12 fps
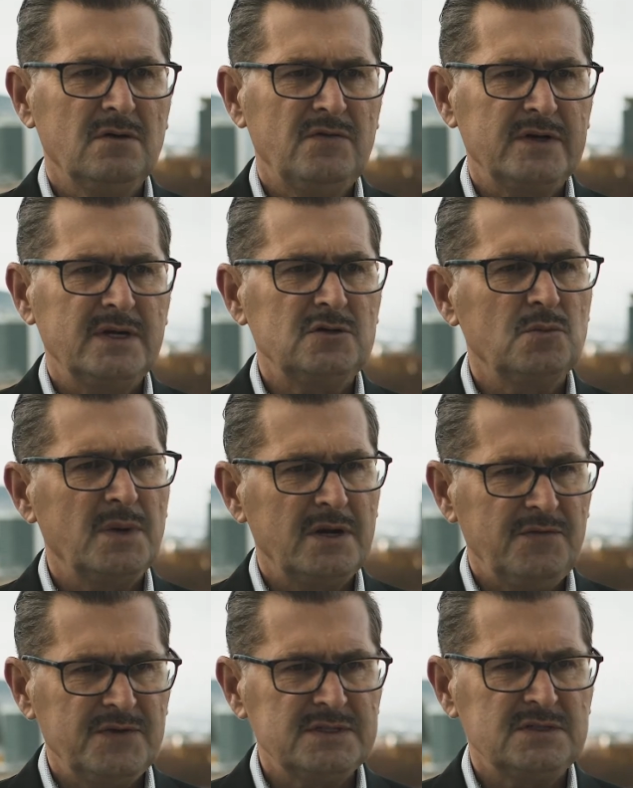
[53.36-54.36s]
whether to
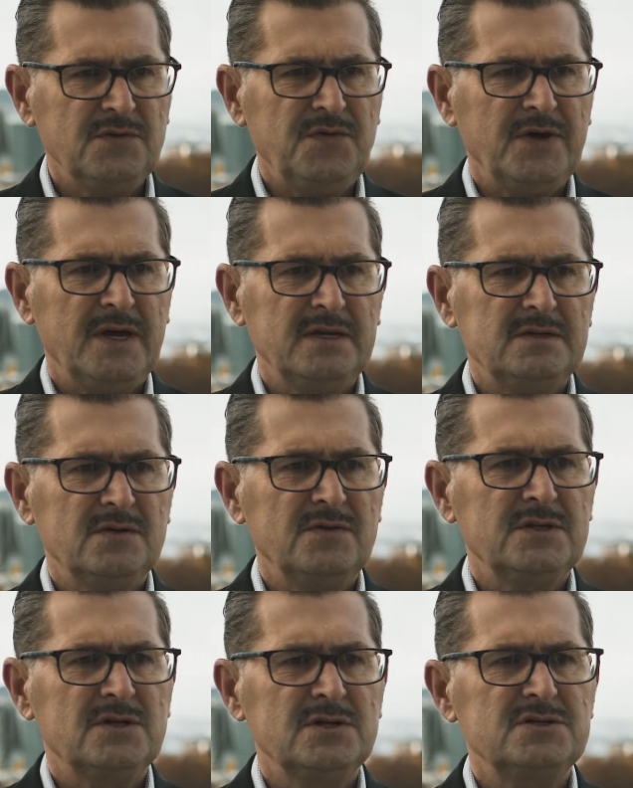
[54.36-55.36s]
manifest the faith
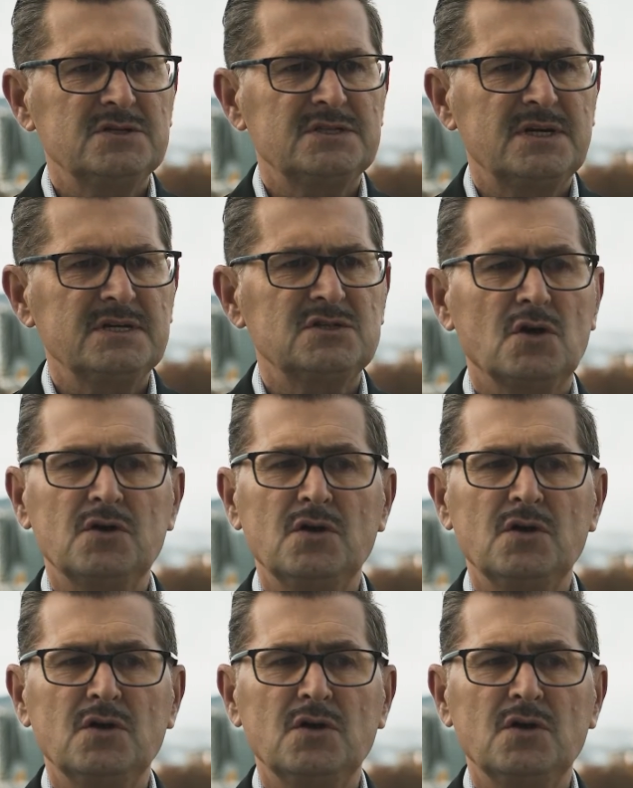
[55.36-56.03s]
with religious dress or